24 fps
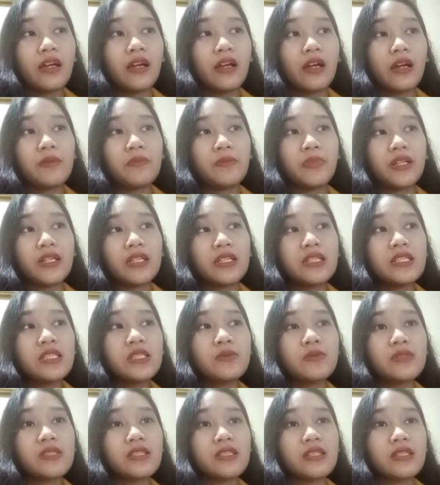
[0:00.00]

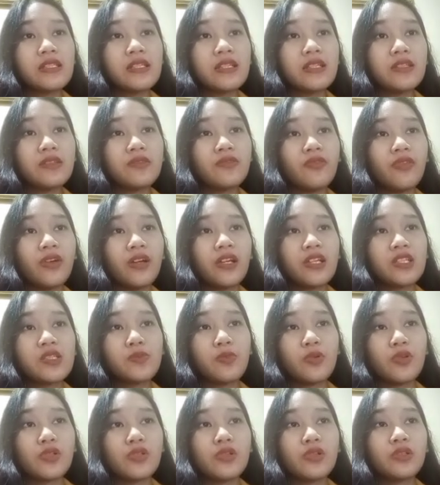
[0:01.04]
Companies must identify
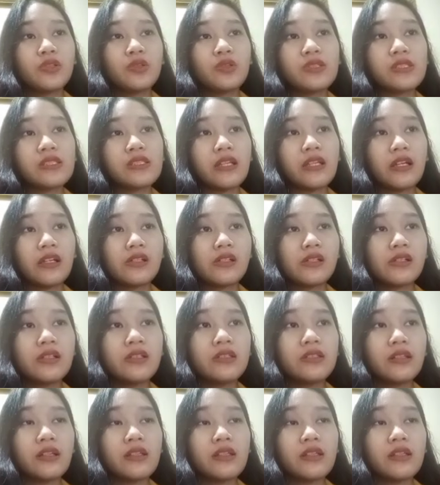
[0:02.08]
exposure to transaction,